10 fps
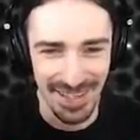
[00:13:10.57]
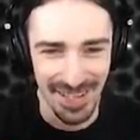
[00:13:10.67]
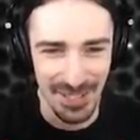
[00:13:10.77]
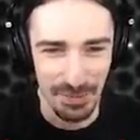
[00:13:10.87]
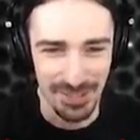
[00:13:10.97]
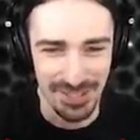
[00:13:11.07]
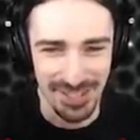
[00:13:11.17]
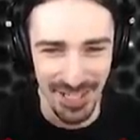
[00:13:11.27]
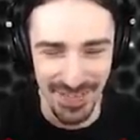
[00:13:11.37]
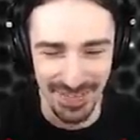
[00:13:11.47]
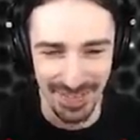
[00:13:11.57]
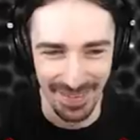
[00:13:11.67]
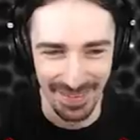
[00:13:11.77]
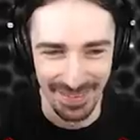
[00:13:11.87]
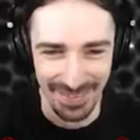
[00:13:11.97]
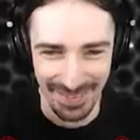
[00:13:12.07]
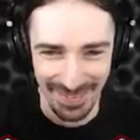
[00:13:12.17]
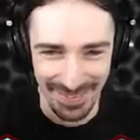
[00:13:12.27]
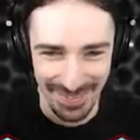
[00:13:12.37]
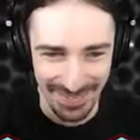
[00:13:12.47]
I thought you were done there.
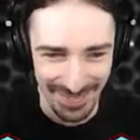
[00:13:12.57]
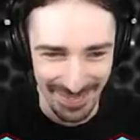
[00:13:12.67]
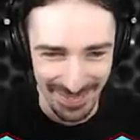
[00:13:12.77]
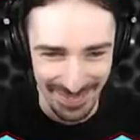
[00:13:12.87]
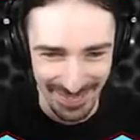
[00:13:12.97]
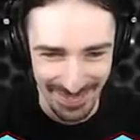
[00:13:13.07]
Me too.